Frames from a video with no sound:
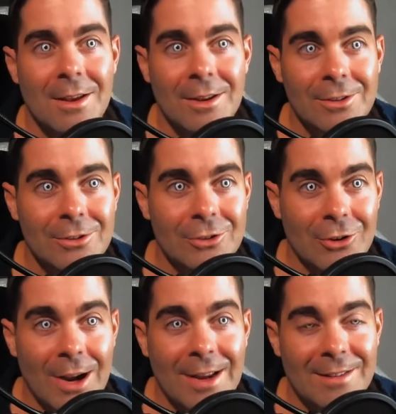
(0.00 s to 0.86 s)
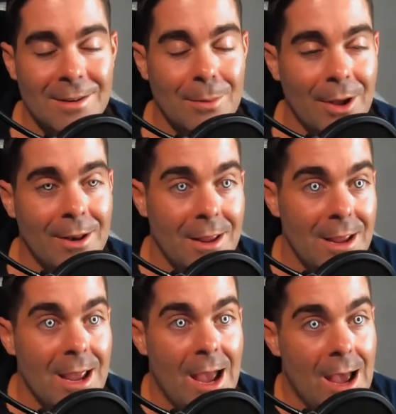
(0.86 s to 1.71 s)
It was crazy. But
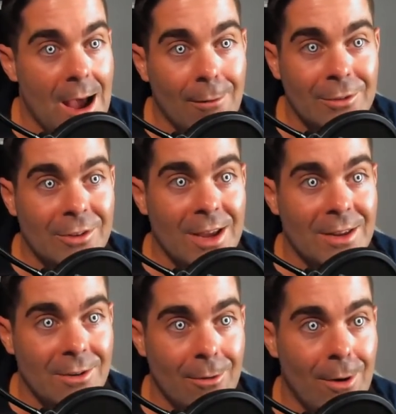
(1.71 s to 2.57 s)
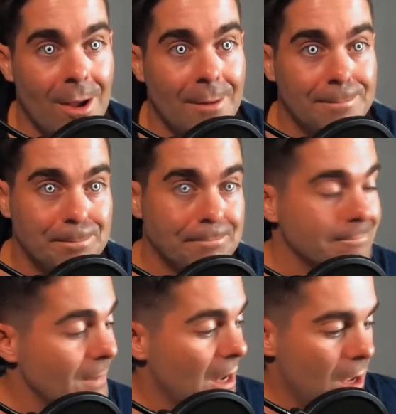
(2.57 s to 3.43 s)
I was like, you know what?
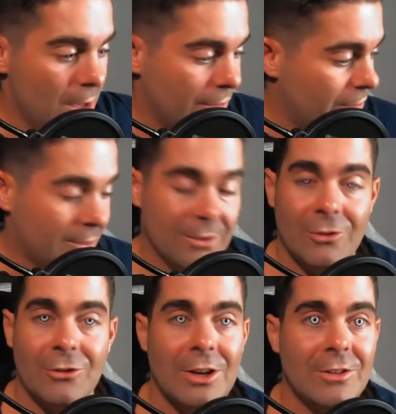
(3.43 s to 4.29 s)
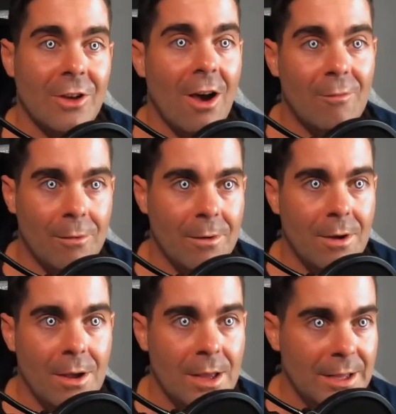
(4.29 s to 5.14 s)
Took those jeans off,
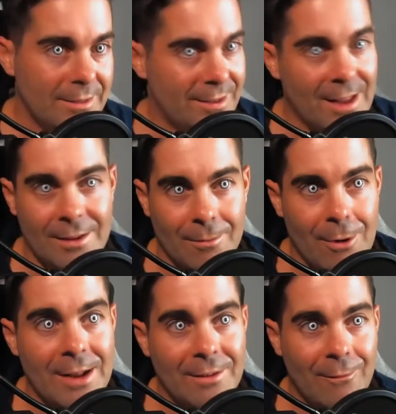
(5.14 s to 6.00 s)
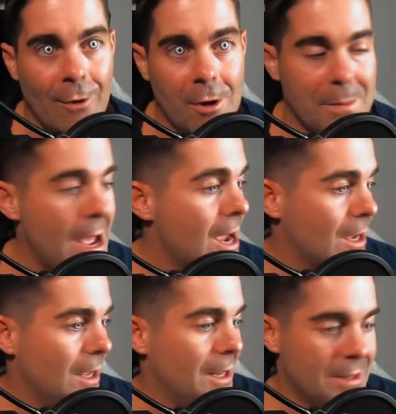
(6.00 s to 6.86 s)
sent them right the fuck
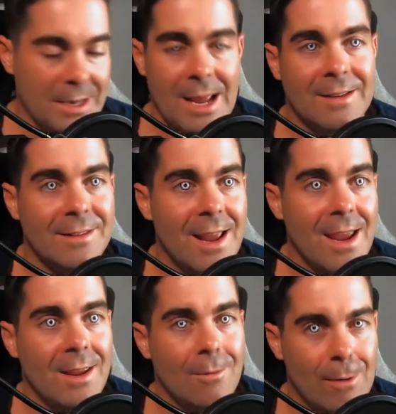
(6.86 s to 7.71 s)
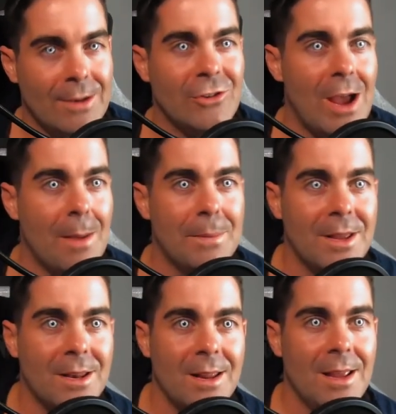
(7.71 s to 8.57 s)
back. The next day, went
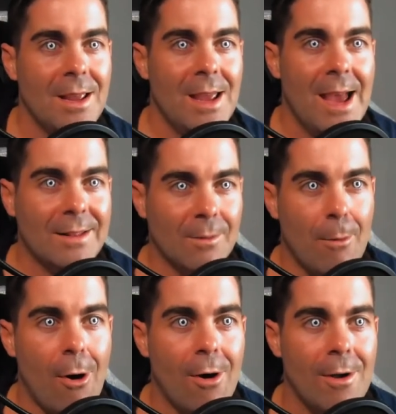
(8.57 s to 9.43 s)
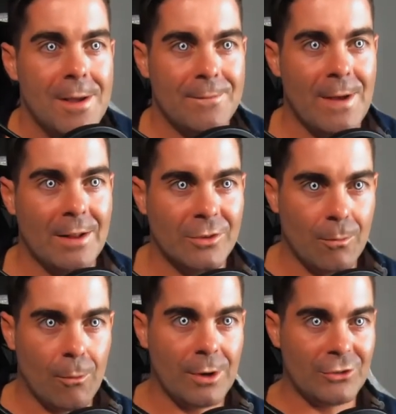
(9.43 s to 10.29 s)
shopping at the mall and found some white